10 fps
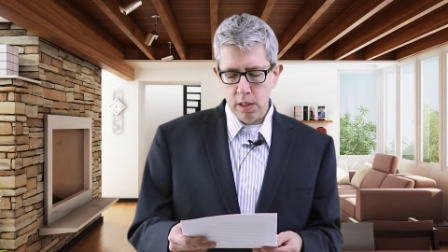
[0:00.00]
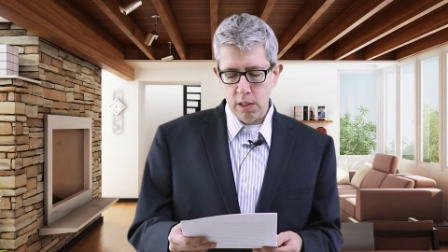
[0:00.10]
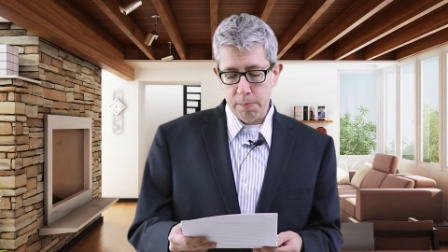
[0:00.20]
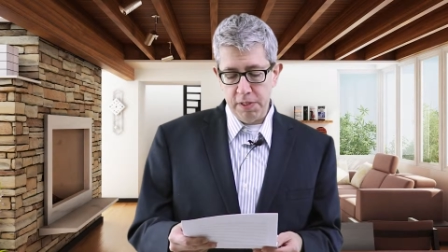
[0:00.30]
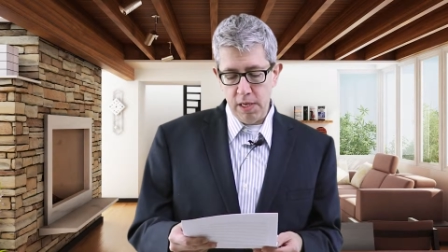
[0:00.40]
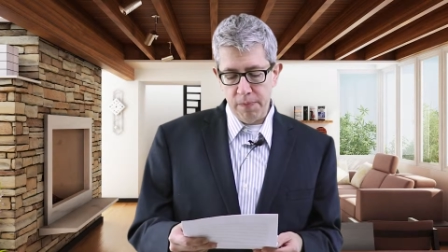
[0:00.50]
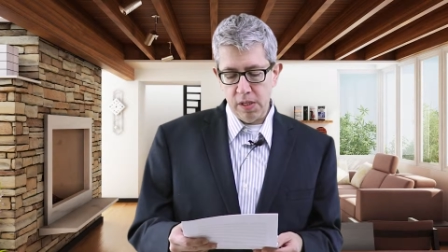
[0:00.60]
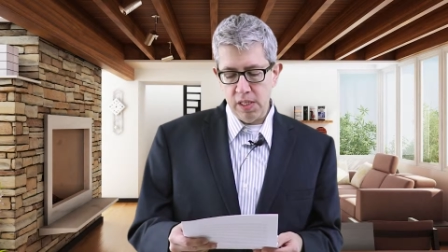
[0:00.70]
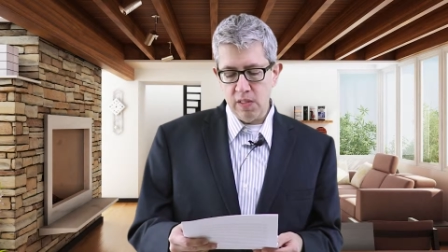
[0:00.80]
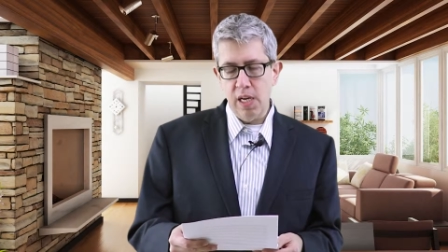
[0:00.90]

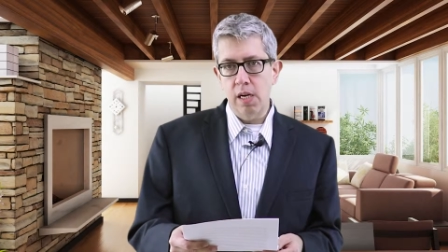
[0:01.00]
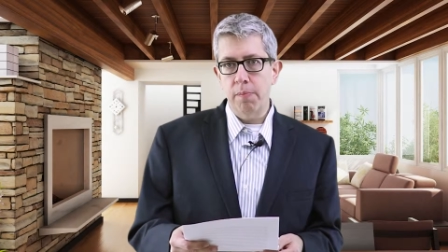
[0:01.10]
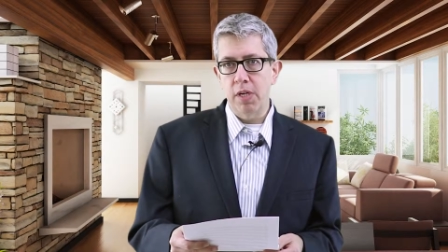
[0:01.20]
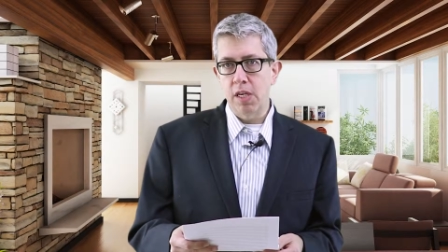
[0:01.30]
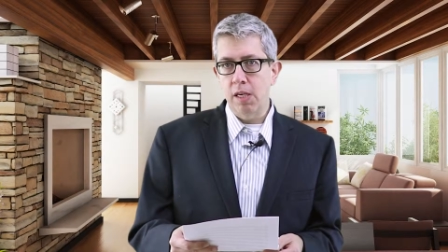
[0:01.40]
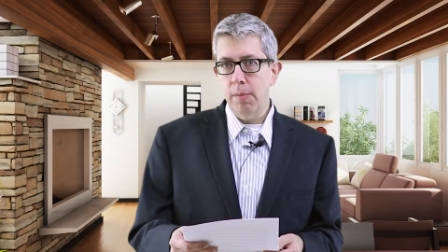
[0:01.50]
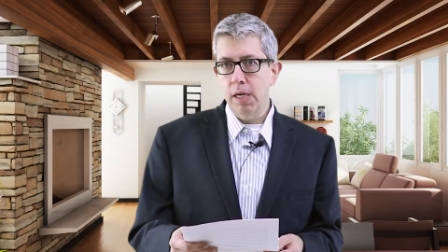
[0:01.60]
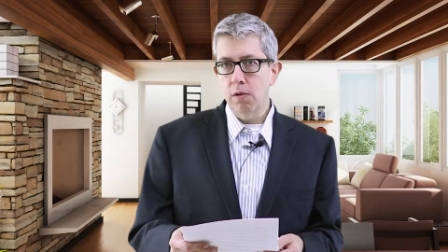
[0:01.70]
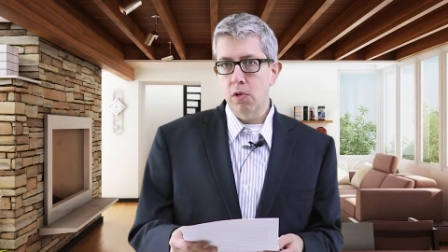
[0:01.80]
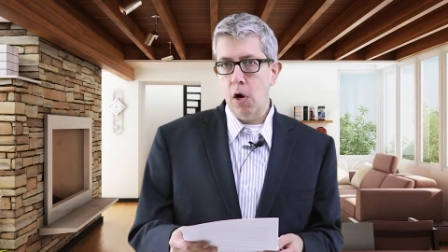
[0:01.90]
specifically setting up an
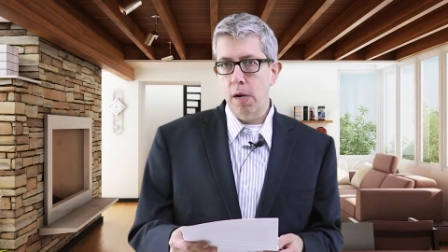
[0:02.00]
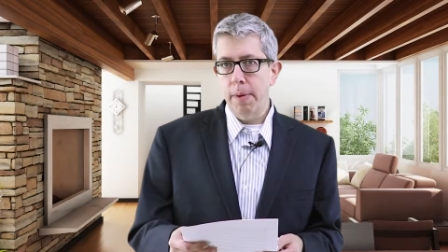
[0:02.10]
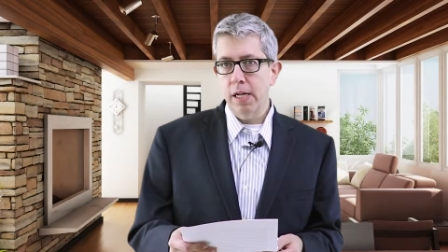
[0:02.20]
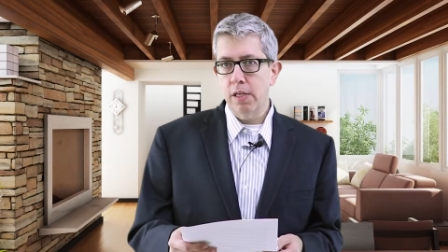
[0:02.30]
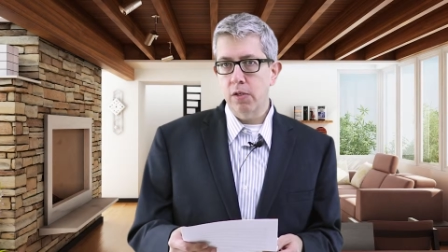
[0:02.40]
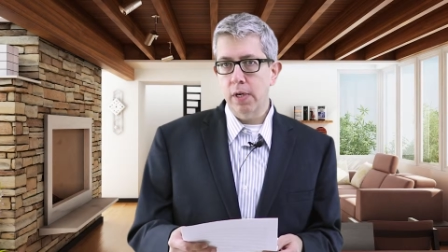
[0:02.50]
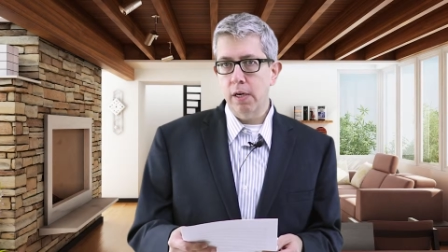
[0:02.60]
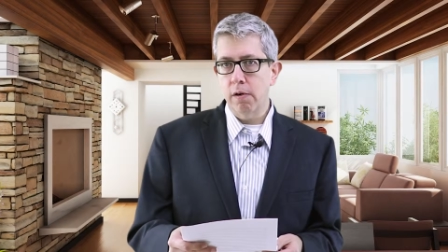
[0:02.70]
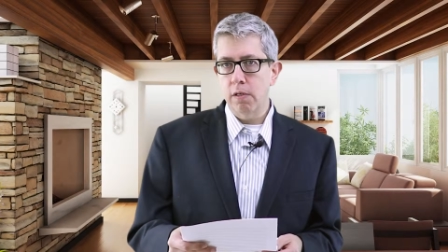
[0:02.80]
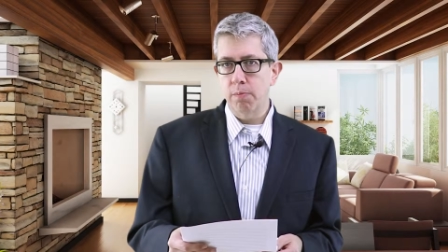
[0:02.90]
email to automatically
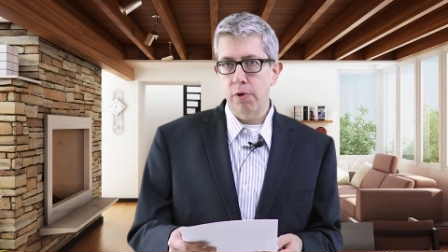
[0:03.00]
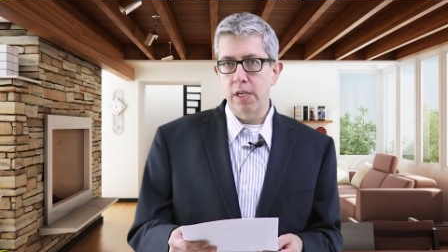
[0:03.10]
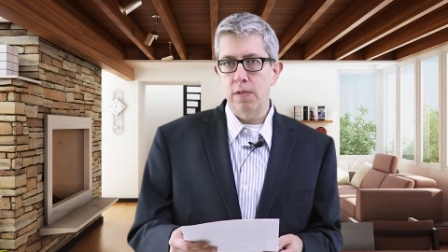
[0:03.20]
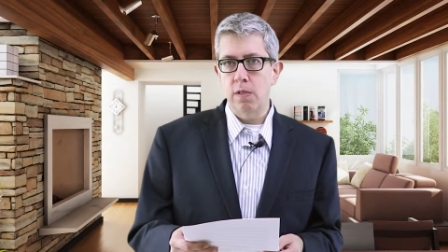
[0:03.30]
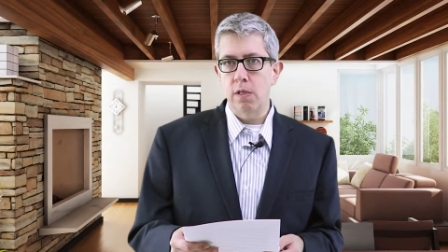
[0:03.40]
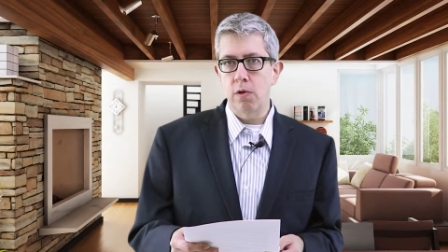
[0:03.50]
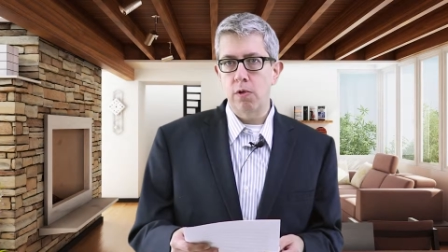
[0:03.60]
trigger is pretty easy to do.